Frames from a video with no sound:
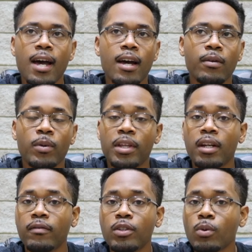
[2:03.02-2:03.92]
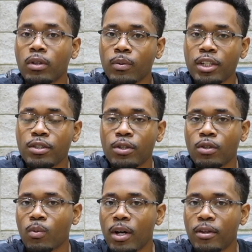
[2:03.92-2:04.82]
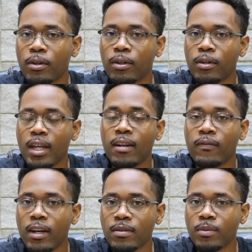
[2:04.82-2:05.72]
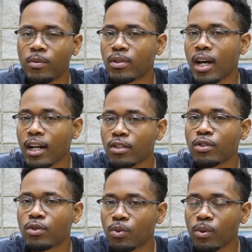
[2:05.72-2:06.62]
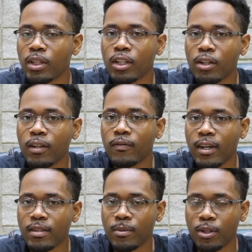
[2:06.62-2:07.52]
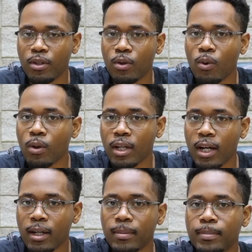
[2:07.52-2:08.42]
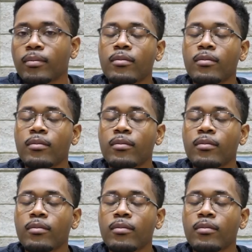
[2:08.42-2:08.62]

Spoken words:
and without even doing the research on whether that investment was actually truly a good investment or not.